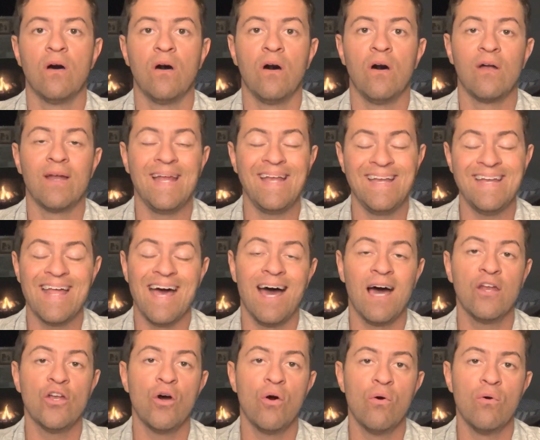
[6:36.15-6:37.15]
on a
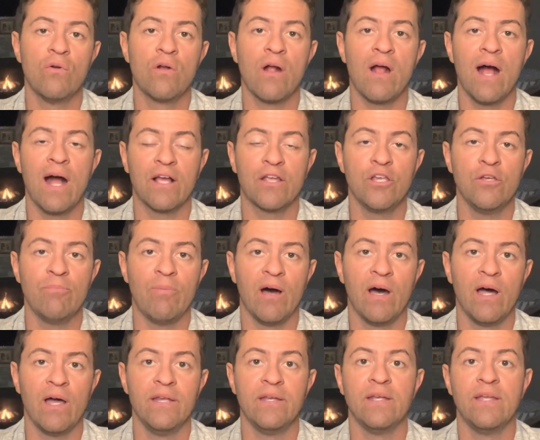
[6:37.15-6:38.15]
non-owner
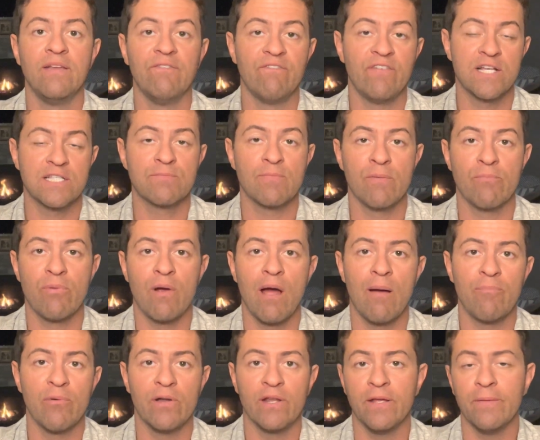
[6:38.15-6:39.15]
occupied investment
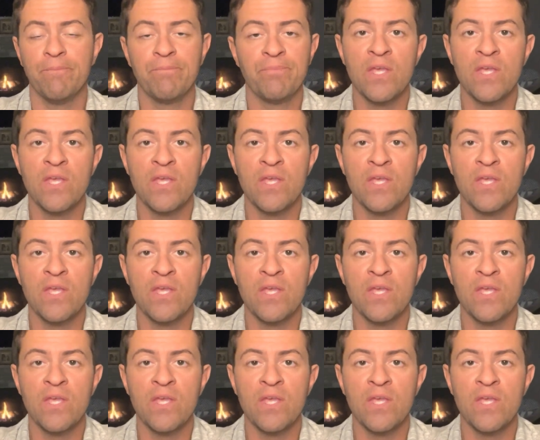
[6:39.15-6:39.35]
property.